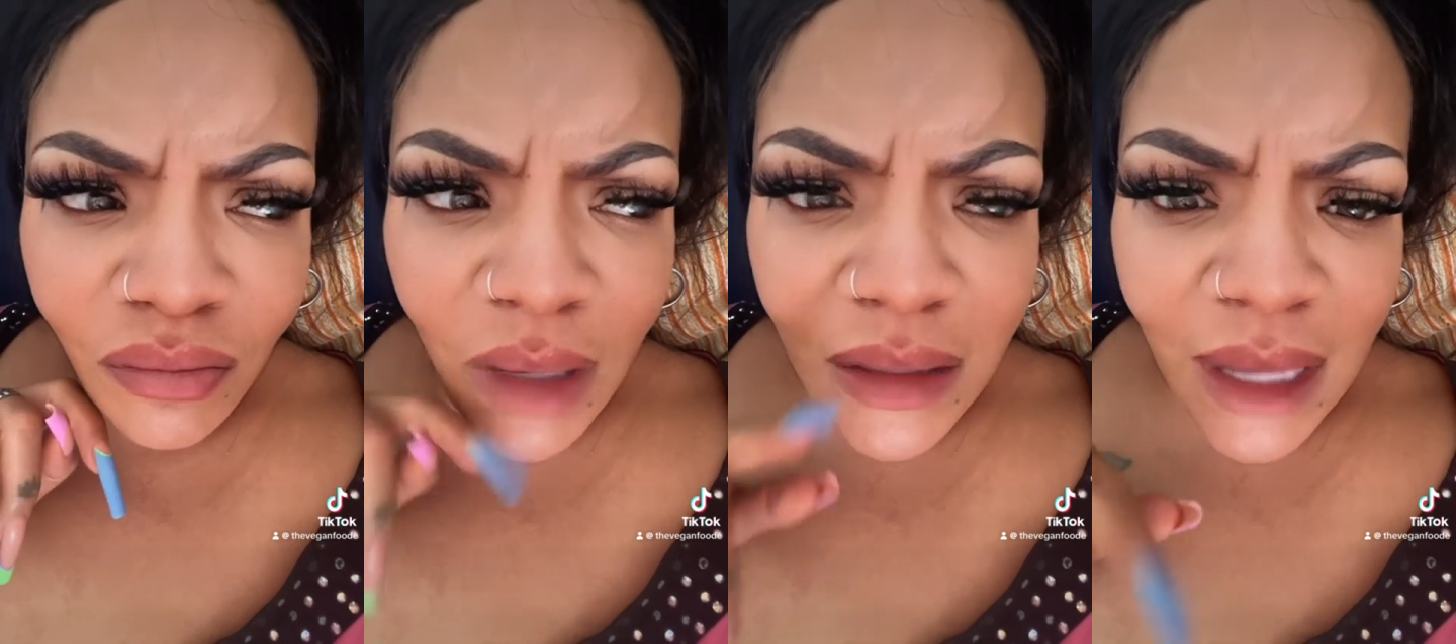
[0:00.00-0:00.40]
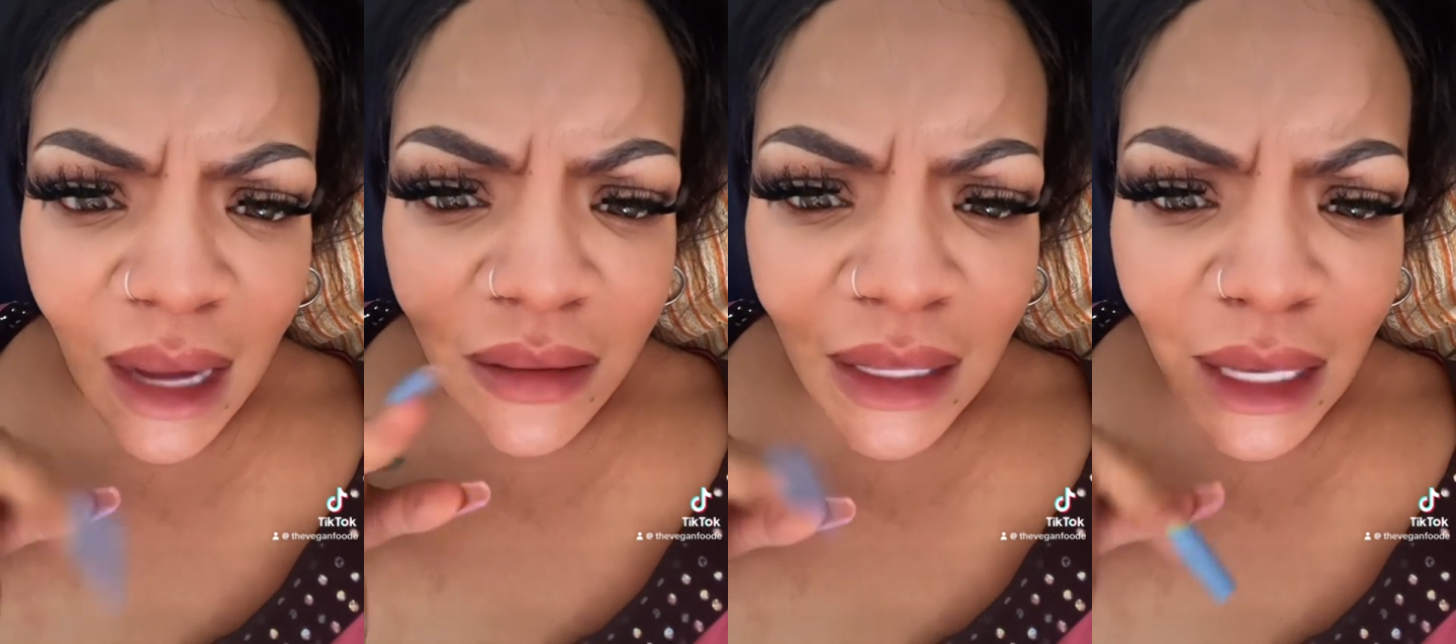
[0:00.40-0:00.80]

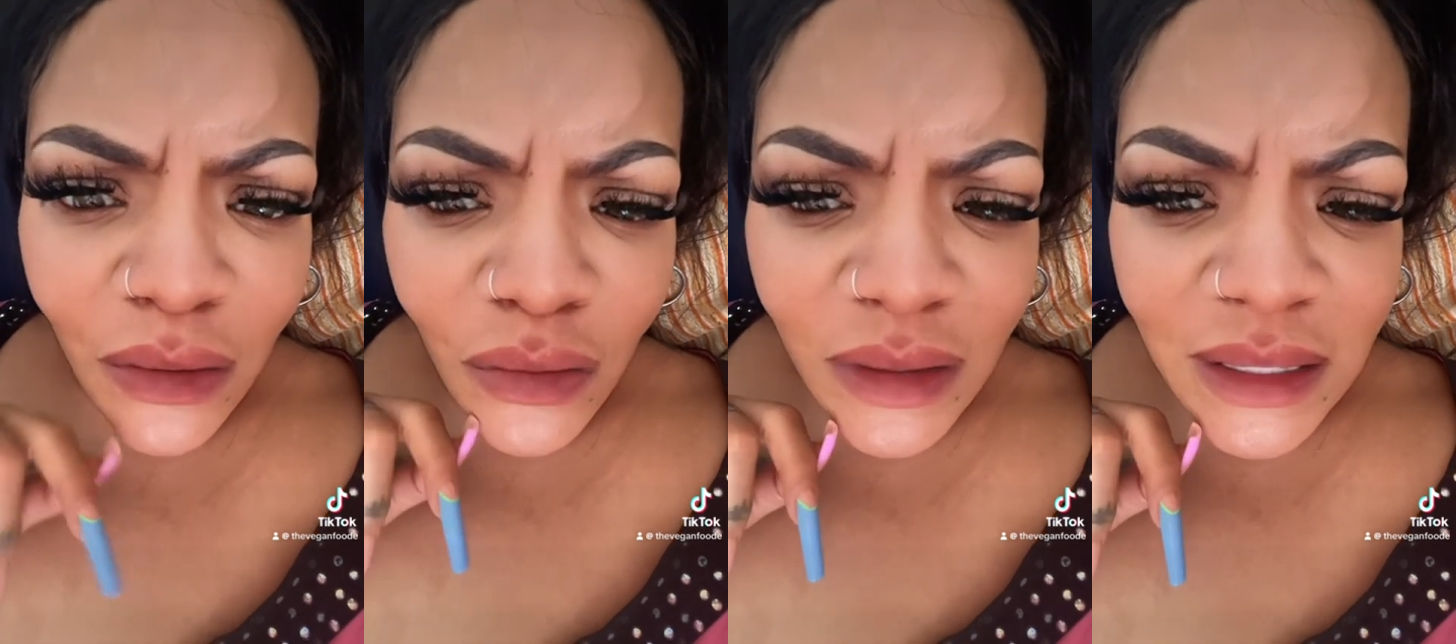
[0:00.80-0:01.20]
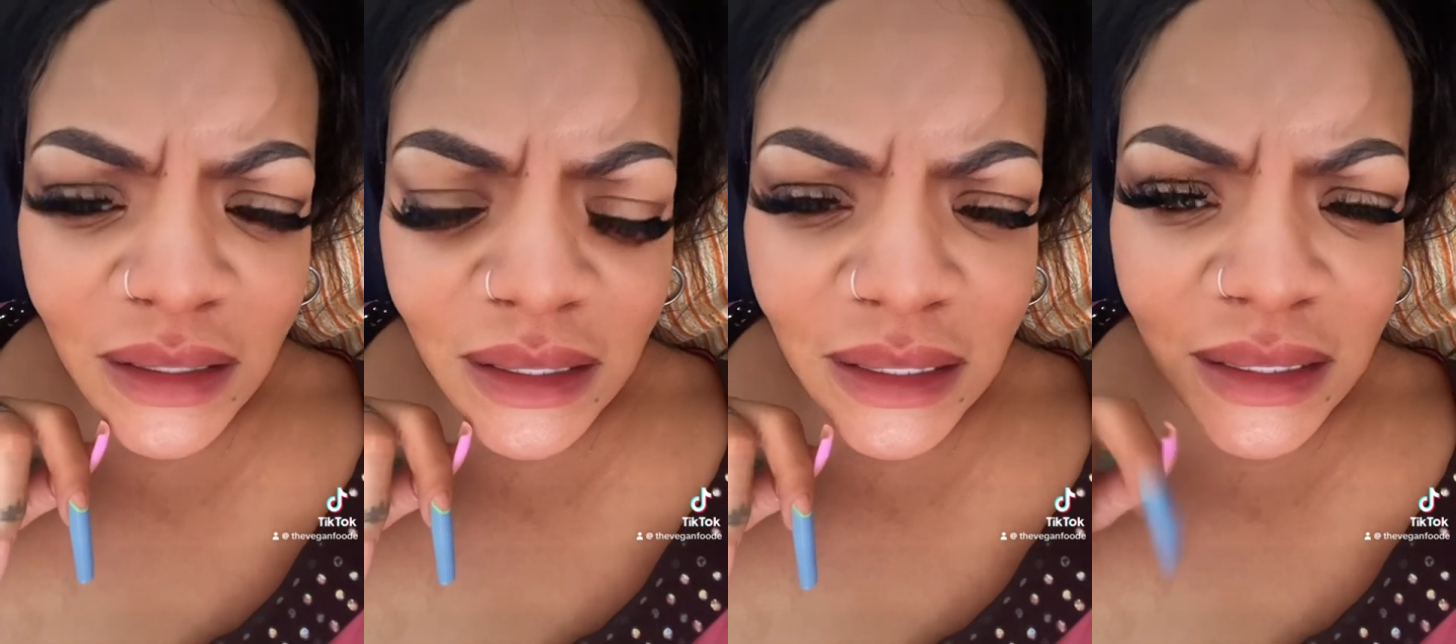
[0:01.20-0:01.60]
now that I know these
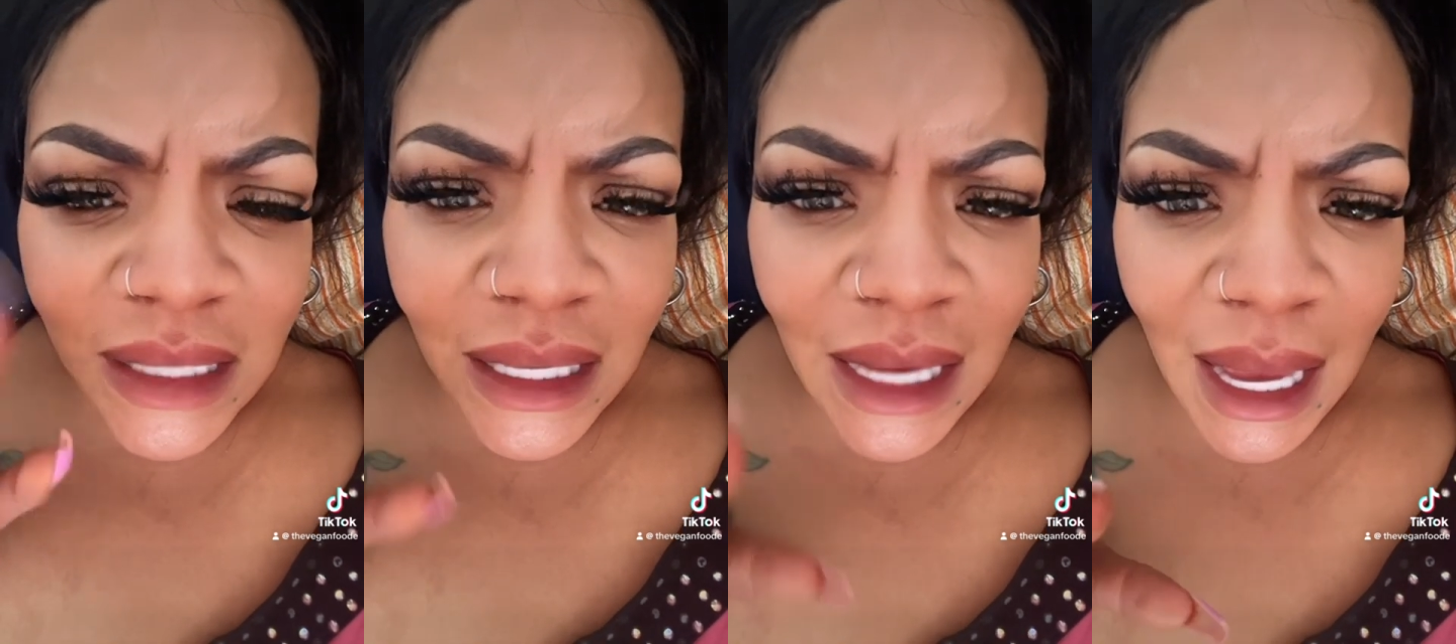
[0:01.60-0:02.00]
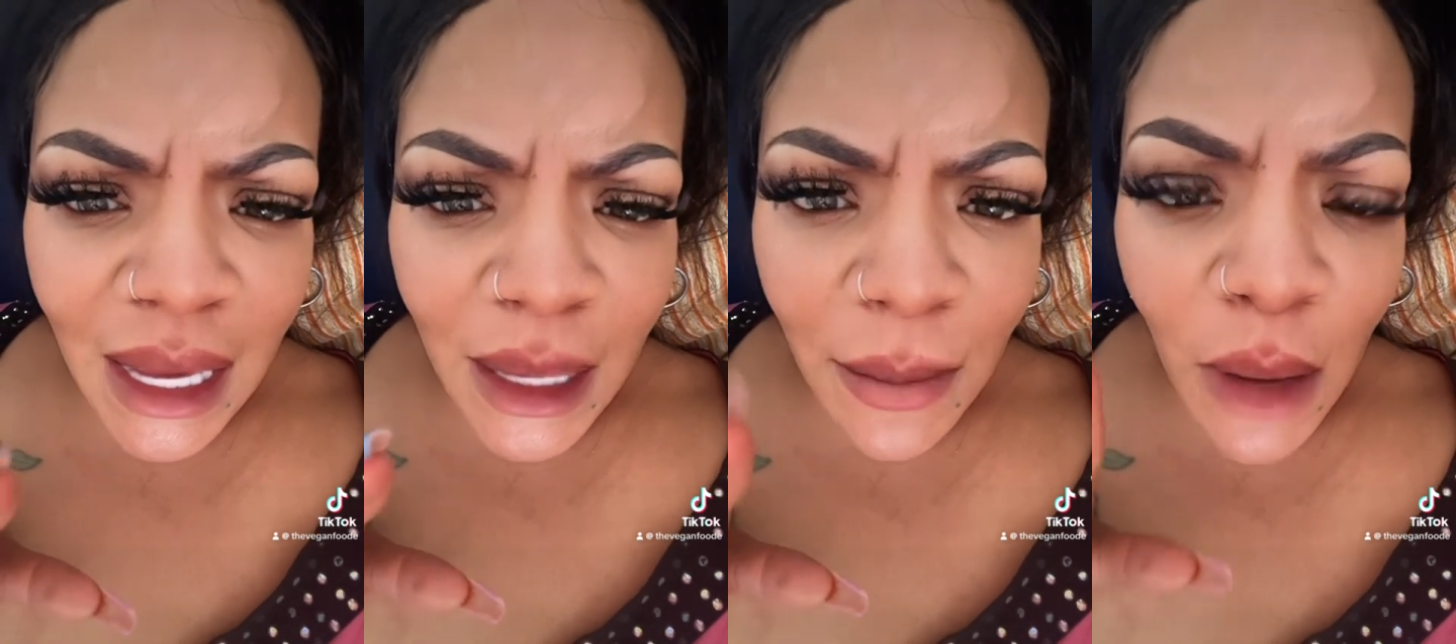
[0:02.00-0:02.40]
things, they
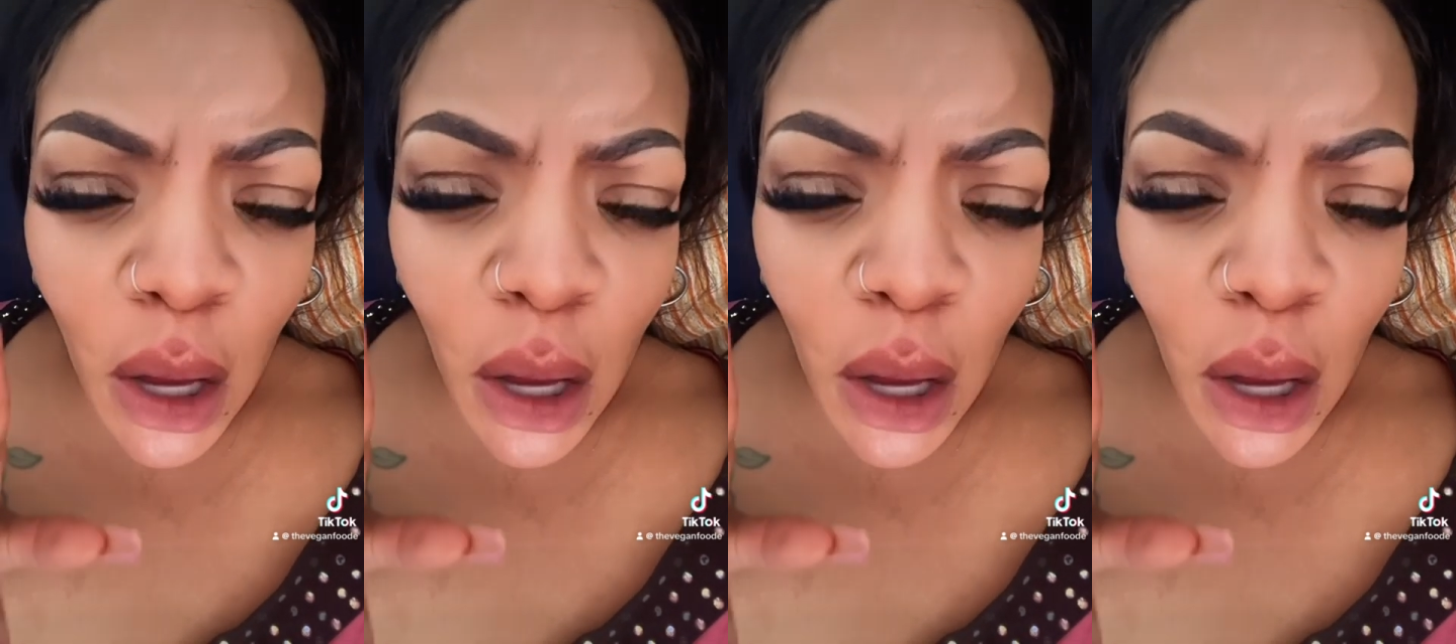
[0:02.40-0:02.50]
came